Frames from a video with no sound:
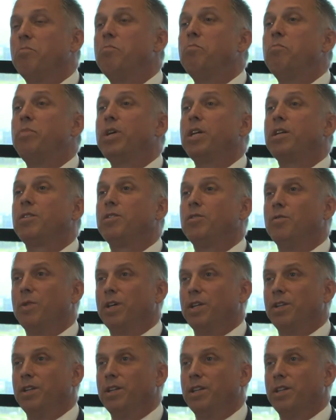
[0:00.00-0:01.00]
Pick the
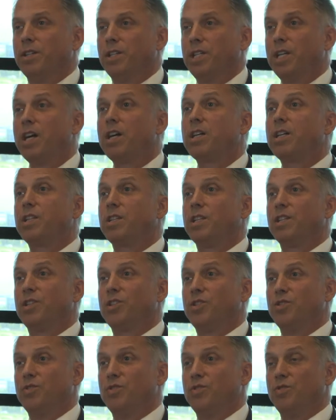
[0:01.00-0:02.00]
one. The architect
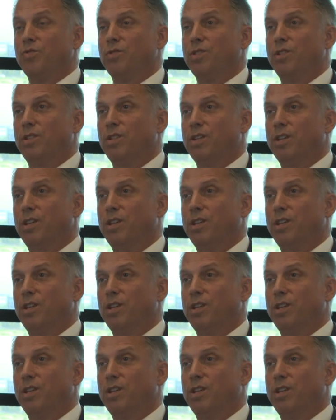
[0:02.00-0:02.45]
can do it.